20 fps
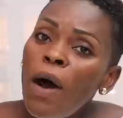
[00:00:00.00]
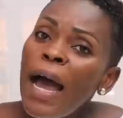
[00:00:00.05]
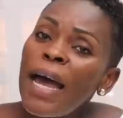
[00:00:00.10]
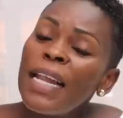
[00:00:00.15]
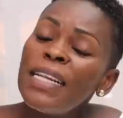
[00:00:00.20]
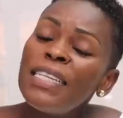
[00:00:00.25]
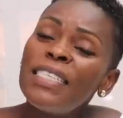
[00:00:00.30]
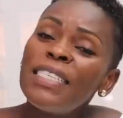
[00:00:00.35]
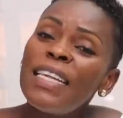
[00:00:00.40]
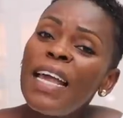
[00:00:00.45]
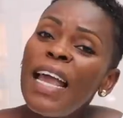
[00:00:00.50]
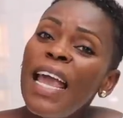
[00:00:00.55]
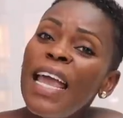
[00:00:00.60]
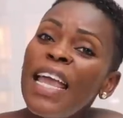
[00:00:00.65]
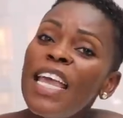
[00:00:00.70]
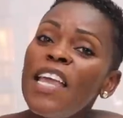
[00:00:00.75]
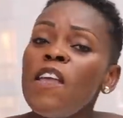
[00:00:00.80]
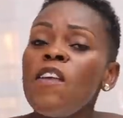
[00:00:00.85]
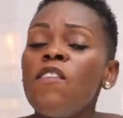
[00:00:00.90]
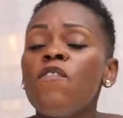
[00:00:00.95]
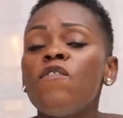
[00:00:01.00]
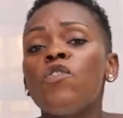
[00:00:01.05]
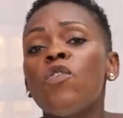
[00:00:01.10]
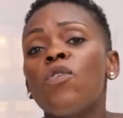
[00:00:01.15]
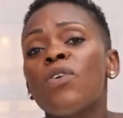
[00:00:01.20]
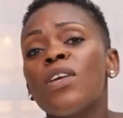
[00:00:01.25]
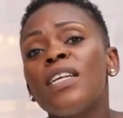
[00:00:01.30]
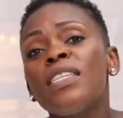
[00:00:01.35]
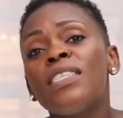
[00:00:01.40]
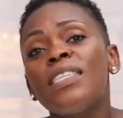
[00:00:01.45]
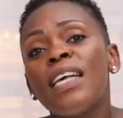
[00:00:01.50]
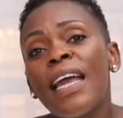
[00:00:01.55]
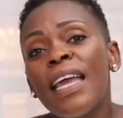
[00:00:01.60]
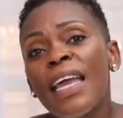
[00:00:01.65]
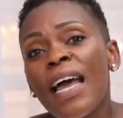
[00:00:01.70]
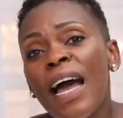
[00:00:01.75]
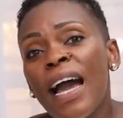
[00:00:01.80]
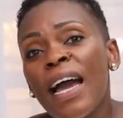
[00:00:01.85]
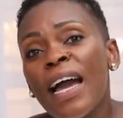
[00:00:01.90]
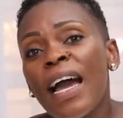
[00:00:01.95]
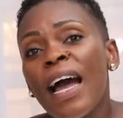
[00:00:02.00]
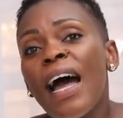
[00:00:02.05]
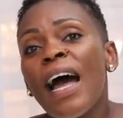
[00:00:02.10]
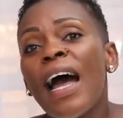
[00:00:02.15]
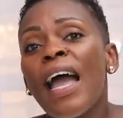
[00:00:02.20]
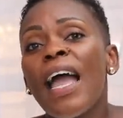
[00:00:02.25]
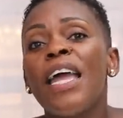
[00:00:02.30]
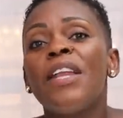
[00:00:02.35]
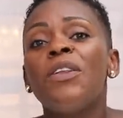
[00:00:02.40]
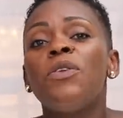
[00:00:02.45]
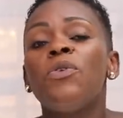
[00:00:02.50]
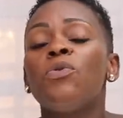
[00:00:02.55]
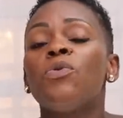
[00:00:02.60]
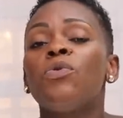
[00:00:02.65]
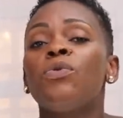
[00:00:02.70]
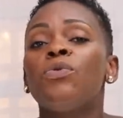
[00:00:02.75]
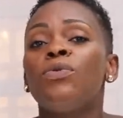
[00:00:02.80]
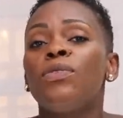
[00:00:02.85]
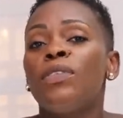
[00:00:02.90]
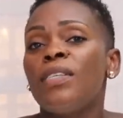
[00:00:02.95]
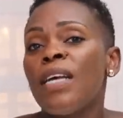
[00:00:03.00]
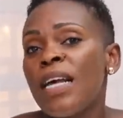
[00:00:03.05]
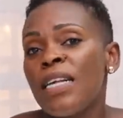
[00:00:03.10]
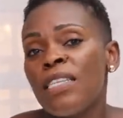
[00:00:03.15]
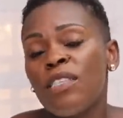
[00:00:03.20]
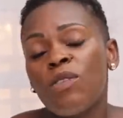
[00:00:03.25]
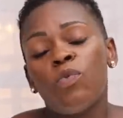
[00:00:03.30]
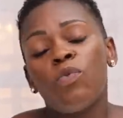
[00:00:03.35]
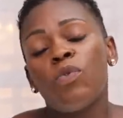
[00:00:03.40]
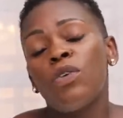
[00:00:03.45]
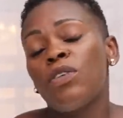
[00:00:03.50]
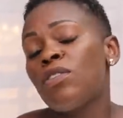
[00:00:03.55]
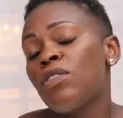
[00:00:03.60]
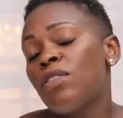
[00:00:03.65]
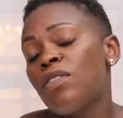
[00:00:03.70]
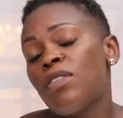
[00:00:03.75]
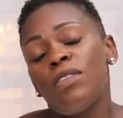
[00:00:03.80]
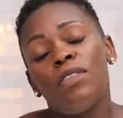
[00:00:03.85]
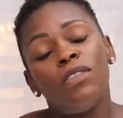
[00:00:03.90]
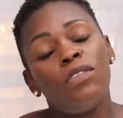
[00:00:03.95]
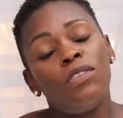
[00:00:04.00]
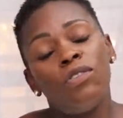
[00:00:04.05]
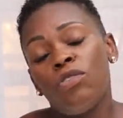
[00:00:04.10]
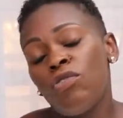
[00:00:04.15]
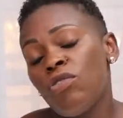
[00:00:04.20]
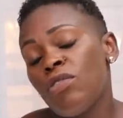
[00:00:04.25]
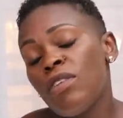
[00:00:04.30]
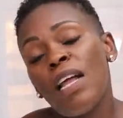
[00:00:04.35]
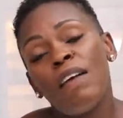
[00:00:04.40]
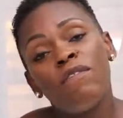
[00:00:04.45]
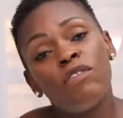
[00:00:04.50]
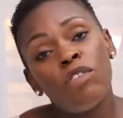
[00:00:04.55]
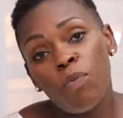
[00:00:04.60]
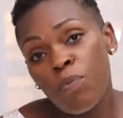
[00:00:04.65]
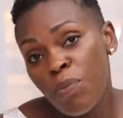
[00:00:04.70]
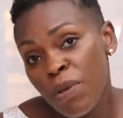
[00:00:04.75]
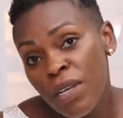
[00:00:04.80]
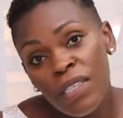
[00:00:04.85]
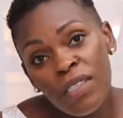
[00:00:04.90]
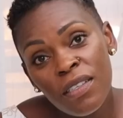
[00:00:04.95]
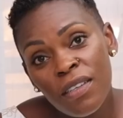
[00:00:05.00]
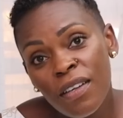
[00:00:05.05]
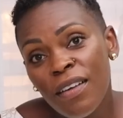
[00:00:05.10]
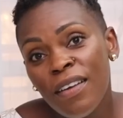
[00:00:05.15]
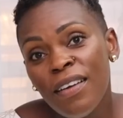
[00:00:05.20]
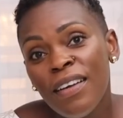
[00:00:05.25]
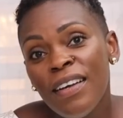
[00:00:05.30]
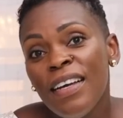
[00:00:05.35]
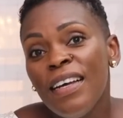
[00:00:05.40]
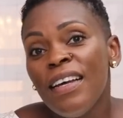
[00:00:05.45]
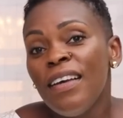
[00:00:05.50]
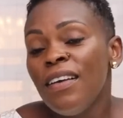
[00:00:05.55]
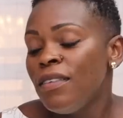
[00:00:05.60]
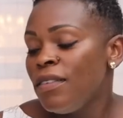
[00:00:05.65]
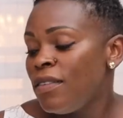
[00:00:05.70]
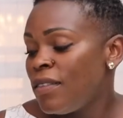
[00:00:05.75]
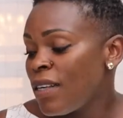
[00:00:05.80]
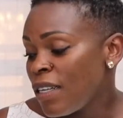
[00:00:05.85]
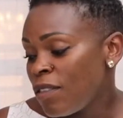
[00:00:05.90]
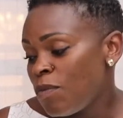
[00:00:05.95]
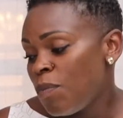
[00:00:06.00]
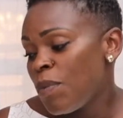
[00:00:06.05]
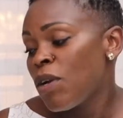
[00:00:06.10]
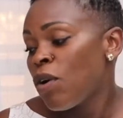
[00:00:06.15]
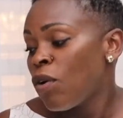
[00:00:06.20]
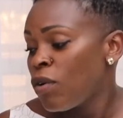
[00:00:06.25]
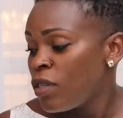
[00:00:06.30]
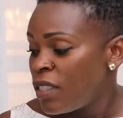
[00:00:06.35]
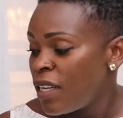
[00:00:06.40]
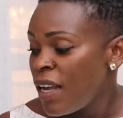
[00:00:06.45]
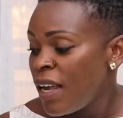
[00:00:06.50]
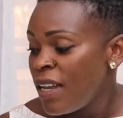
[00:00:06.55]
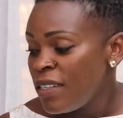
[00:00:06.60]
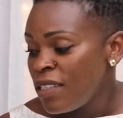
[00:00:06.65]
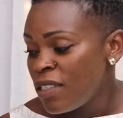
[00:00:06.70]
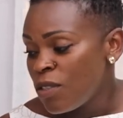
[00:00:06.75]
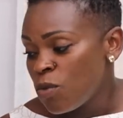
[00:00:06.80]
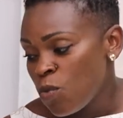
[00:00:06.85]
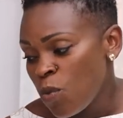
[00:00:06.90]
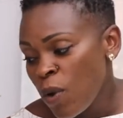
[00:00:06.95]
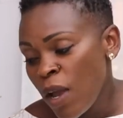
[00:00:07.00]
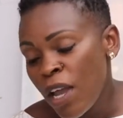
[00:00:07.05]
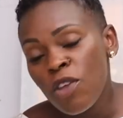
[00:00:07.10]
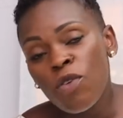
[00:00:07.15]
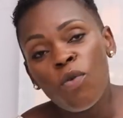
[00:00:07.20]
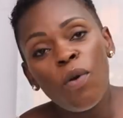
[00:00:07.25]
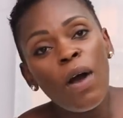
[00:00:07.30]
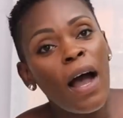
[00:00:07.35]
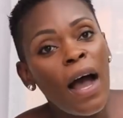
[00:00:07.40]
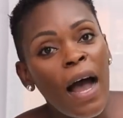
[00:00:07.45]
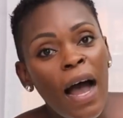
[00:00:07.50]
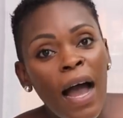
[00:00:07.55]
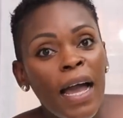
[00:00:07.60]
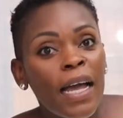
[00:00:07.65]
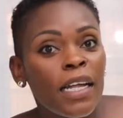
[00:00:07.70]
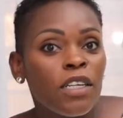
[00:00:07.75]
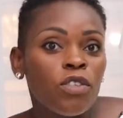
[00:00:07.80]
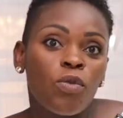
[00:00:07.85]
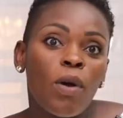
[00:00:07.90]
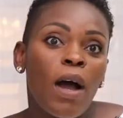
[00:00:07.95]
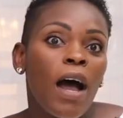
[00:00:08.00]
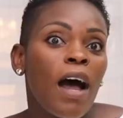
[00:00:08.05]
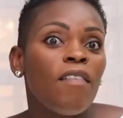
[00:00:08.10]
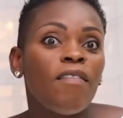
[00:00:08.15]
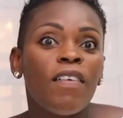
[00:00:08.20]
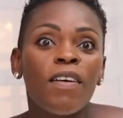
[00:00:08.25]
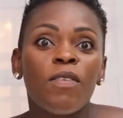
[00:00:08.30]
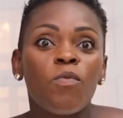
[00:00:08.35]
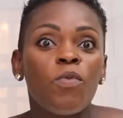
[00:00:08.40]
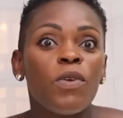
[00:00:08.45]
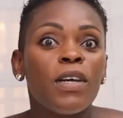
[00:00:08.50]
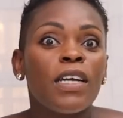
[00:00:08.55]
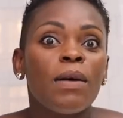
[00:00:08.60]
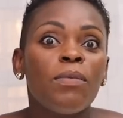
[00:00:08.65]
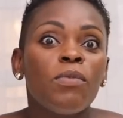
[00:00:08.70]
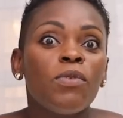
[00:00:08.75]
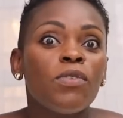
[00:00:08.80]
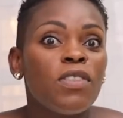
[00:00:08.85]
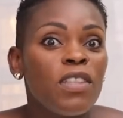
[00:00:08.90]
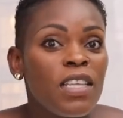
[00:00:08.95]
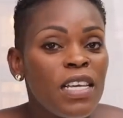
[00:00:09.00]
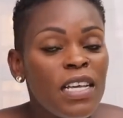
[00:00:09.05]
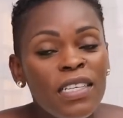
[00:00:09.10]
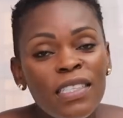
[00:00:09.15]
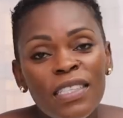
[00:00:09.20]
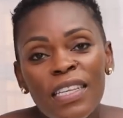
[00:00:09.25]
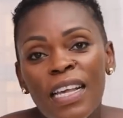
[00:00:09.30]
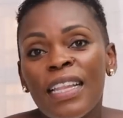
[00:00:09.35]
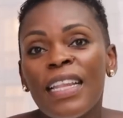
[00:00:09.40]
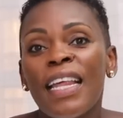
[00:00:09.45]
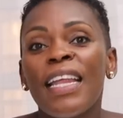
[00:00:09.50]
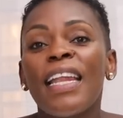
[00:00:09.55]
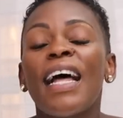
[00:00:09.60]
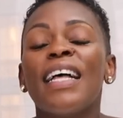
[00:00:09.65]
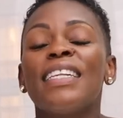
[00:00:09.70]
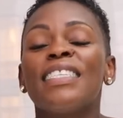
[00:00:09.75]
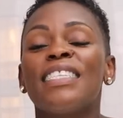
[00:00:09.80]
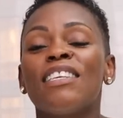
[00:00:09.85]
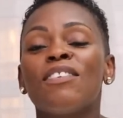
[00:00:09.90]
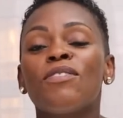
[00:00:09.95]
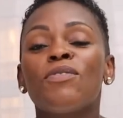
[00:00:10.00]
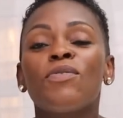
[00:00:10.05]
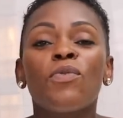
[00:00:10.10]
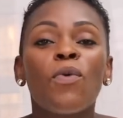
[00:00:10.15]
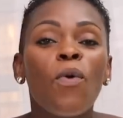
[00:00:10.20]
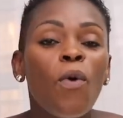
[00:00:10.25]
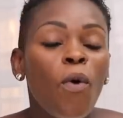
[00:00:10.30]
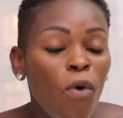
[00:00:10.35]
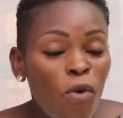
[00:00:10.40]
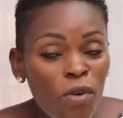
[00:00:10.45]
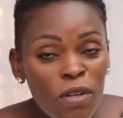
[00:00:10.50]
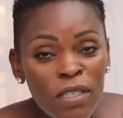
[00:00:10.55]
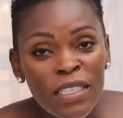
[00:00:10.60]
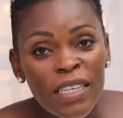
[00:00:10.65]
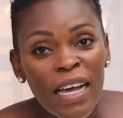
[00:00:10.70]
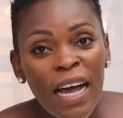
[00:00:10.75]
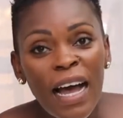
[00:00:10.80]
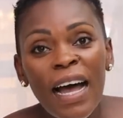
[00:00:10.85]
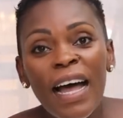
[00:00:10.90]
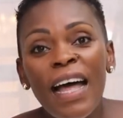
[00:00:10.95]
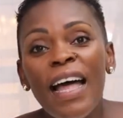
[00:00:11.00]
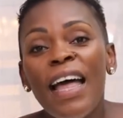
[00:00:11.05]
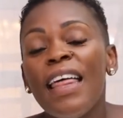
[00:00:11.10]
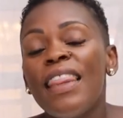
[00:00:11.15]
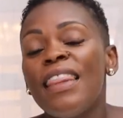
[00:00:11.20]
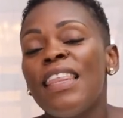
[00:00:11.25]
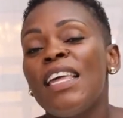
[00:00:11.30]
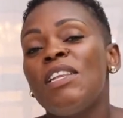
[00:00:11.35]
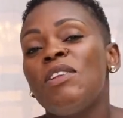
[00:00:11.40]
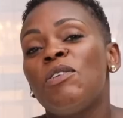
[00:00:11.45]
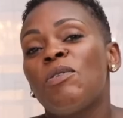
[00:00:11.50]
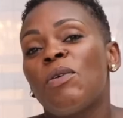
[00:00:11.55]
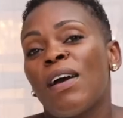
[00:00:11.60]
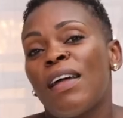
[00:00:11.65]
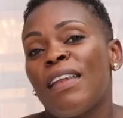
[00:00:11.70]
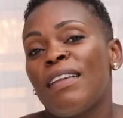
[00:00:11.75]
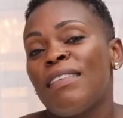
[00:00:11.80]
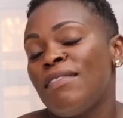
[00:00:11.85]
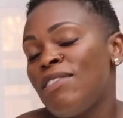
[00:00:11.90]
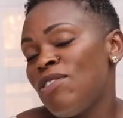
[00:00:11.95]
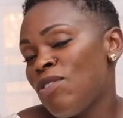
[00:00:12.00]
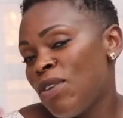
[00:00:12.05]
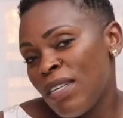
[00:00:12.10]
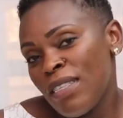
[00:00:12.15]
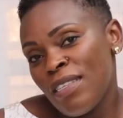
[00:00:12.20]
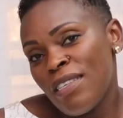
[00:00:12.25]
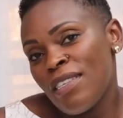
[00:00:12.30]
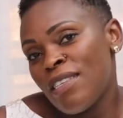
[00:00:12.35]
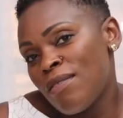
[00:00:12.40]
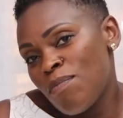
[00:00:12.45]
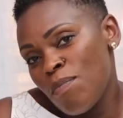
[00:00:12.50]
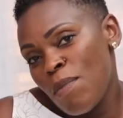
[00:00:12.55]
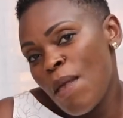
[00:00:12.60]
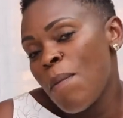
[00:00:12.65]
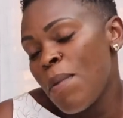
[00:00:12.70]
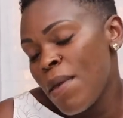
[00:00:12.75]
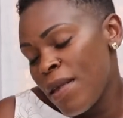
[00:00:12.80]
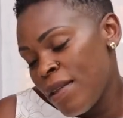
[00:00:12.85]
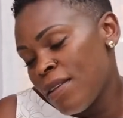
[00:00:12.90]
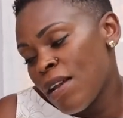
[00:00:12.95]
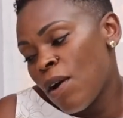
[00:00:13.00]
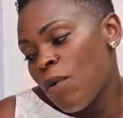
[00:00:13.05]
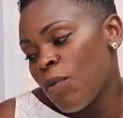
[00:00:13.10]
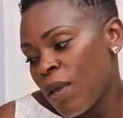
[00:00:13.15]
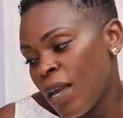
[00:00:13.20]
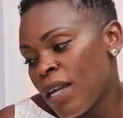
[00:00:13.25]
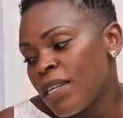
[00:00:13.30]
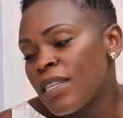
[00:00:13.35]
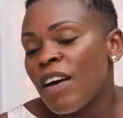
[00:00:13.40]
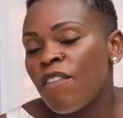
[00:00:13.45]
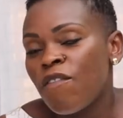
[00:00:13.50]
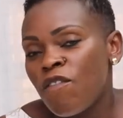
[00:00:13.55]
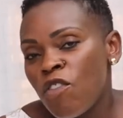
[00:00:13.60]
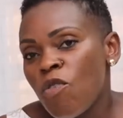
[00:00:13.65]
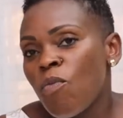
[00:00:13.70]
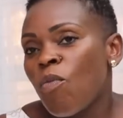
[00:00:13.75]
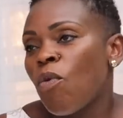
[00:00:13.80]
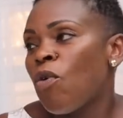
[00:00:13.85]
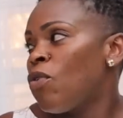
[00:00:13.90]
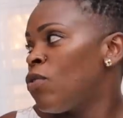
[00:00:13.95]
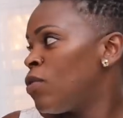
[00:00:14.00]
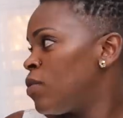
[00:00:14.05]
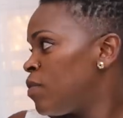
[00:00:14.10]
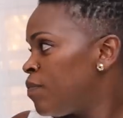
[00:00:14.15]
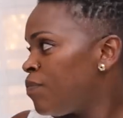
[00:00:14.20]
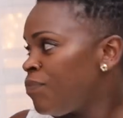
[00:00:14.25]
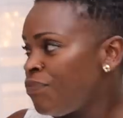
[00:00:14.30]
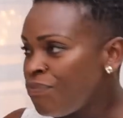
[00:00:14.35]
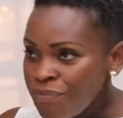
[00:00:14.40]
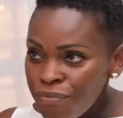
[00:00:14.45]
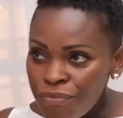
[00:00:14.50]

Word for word: i'd say if your kids are younger and you just want you love your peace just be content where you are and to have unbreakable things and then as they grow older then you can you can just maybe now get a few more